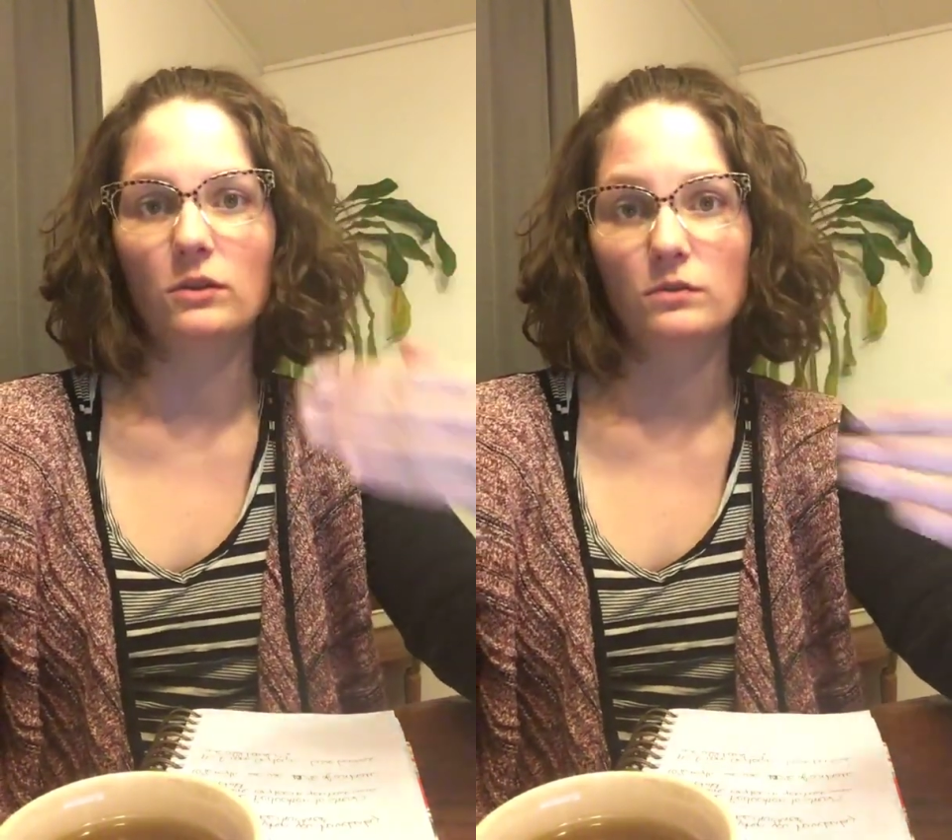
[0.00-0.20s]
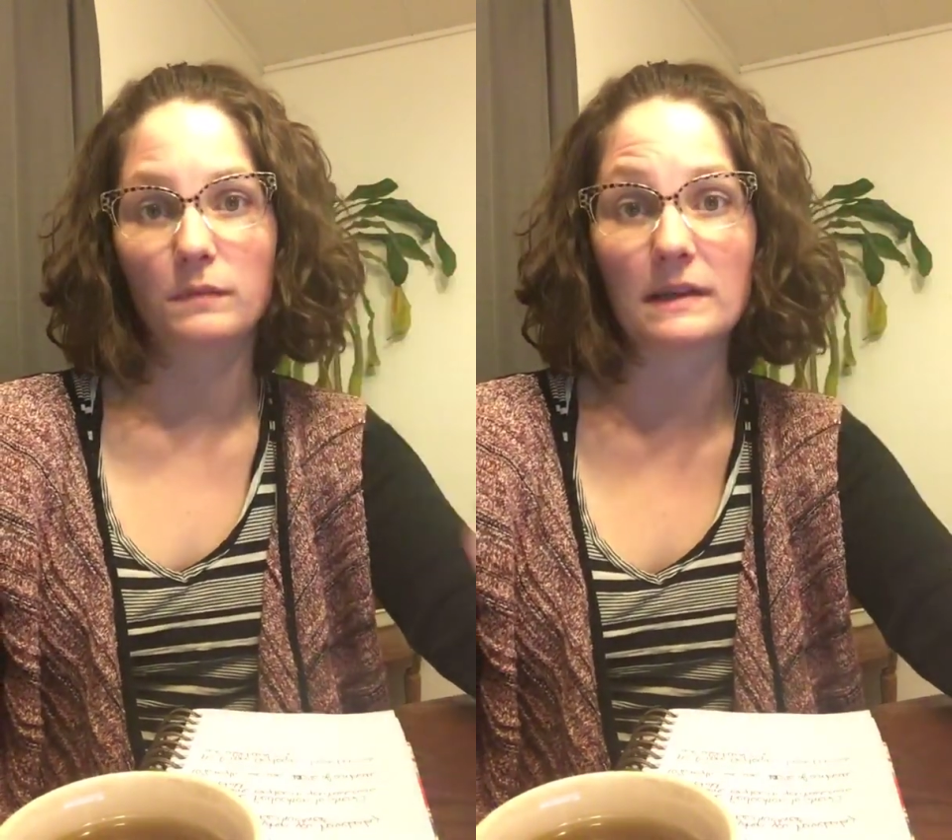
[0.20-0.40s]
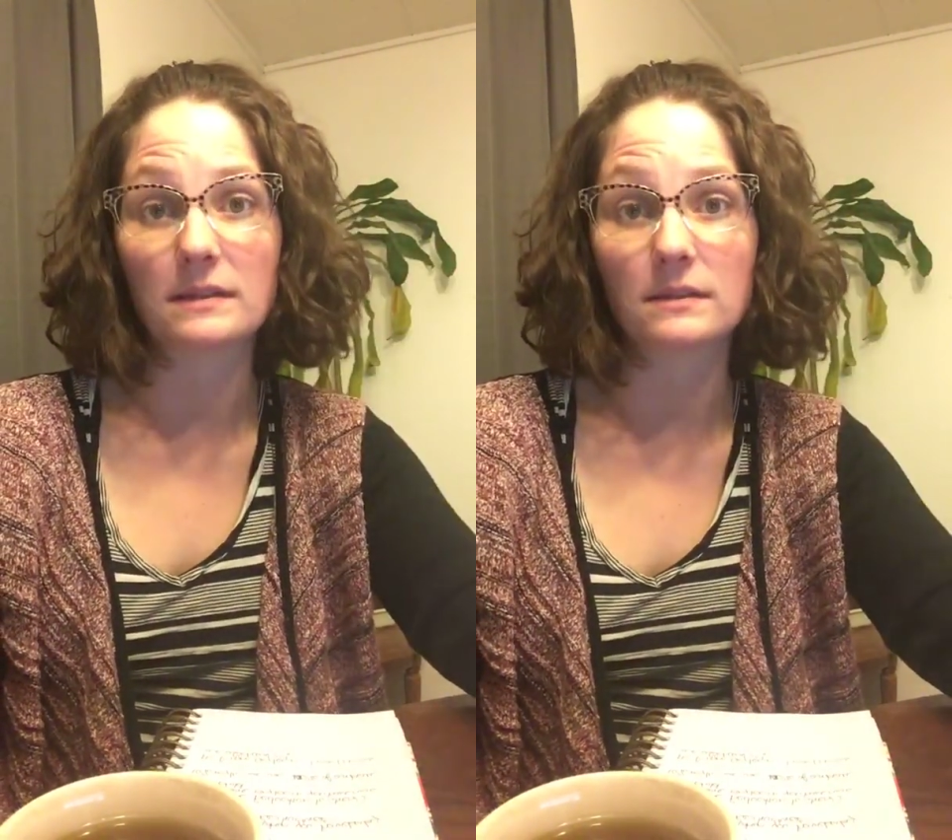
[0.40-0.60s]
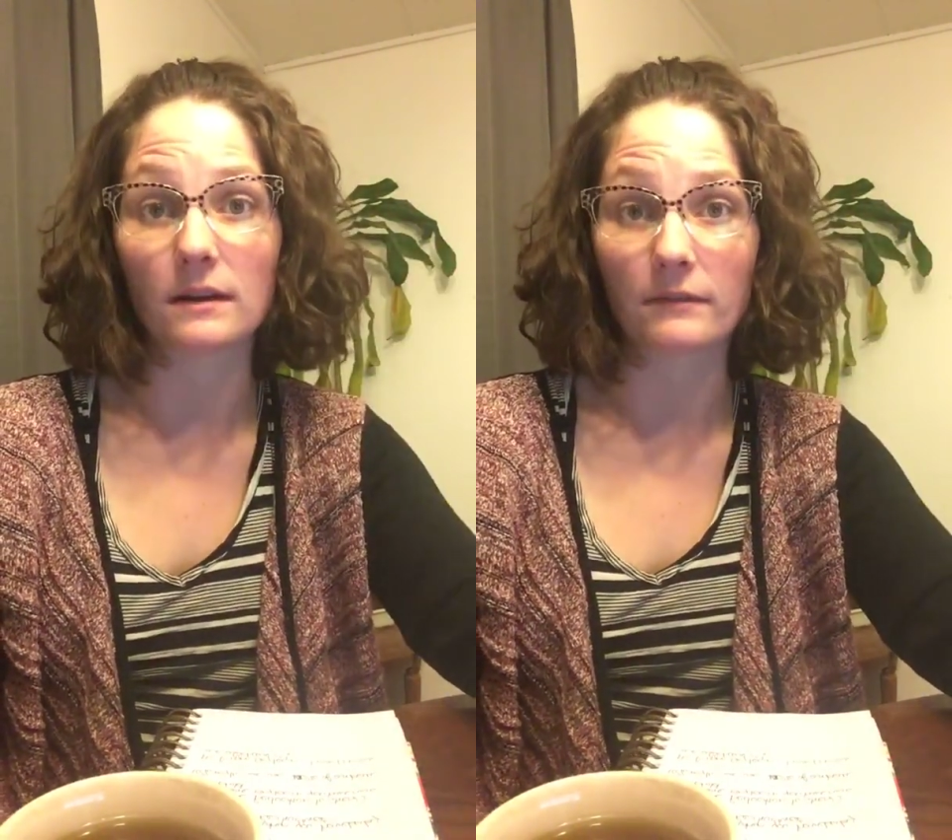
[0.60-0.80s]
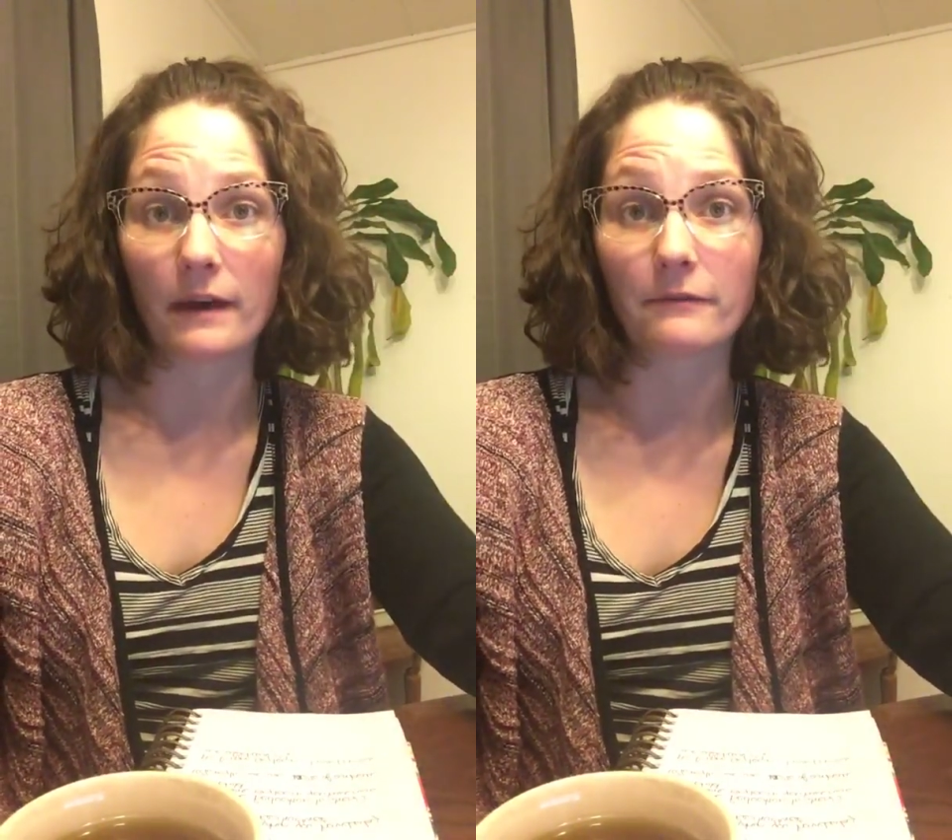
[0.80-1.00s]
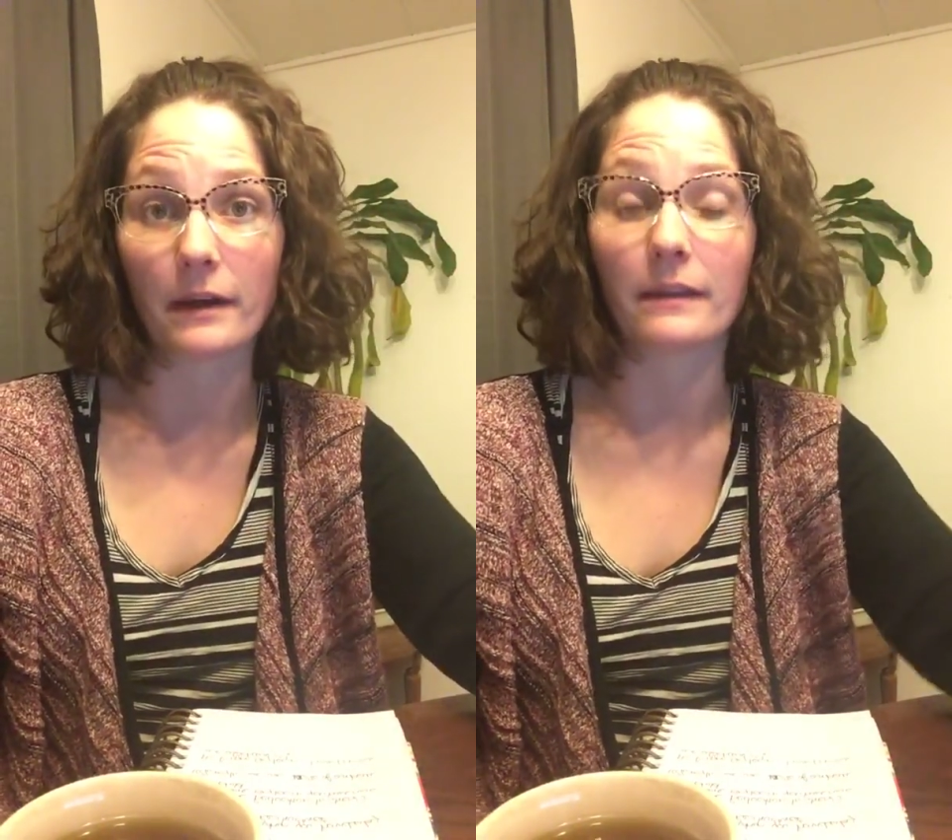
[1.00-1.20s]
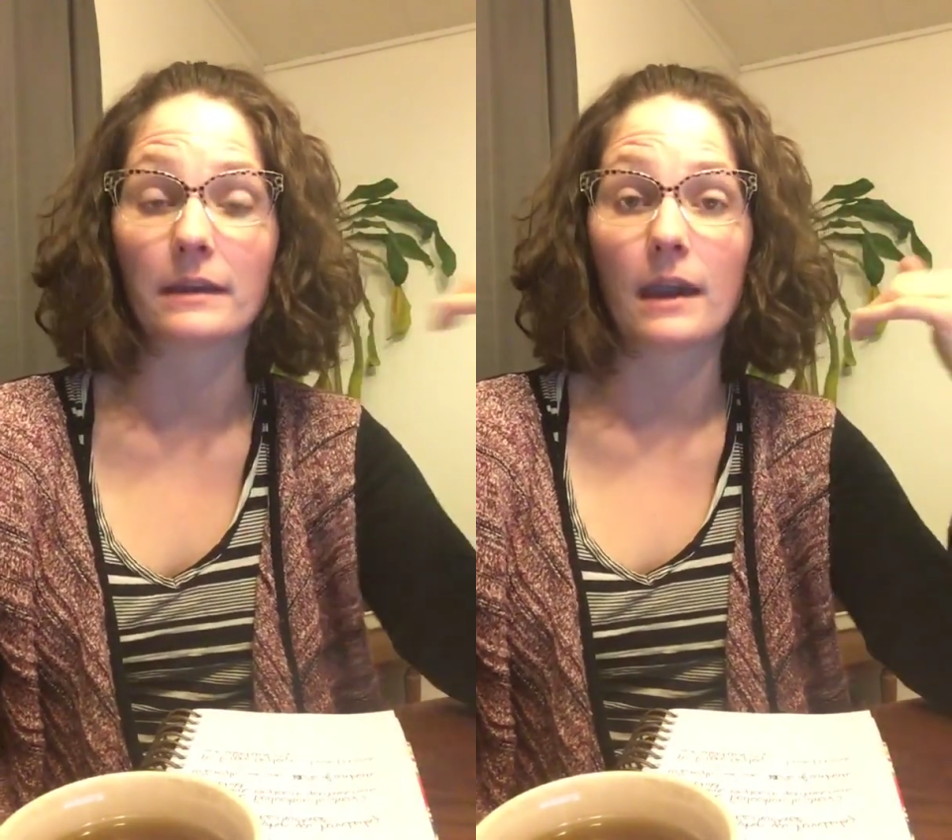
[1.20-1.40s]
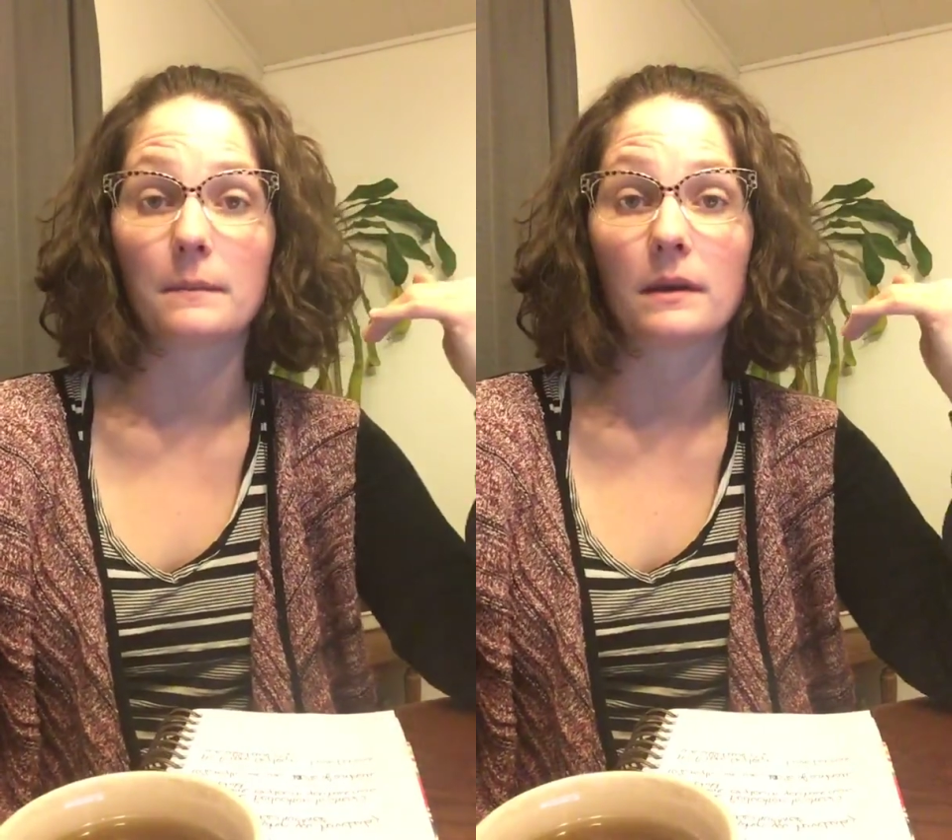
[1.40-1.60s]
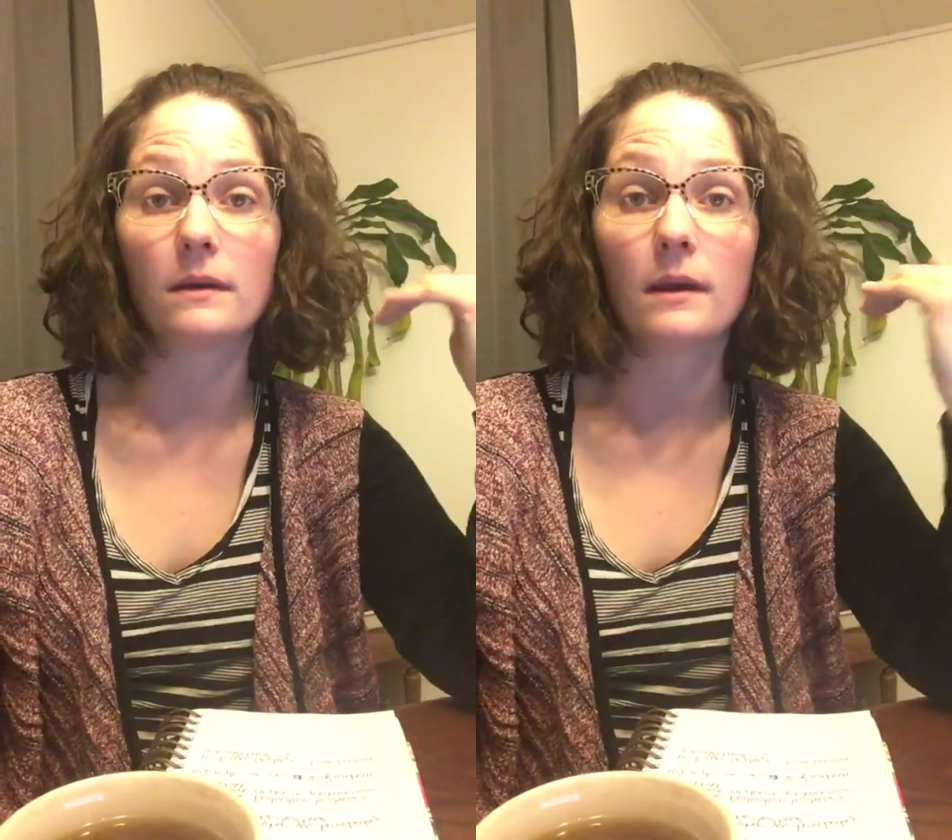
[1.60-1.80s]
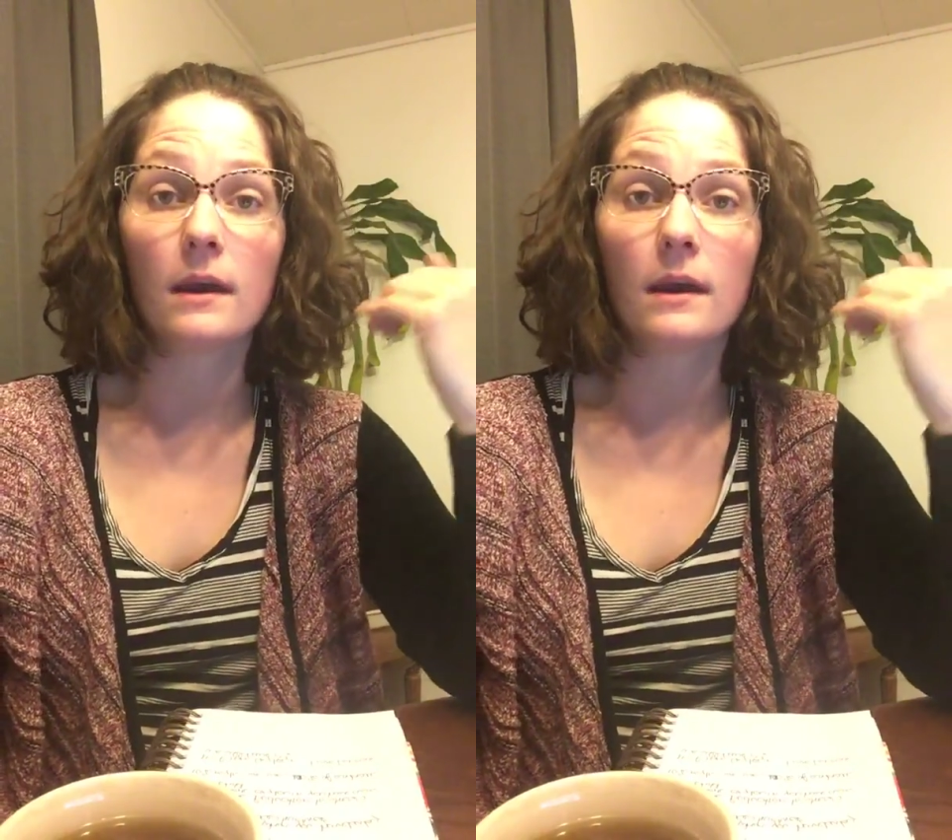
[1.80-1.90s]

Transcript: those places of that filing cabinet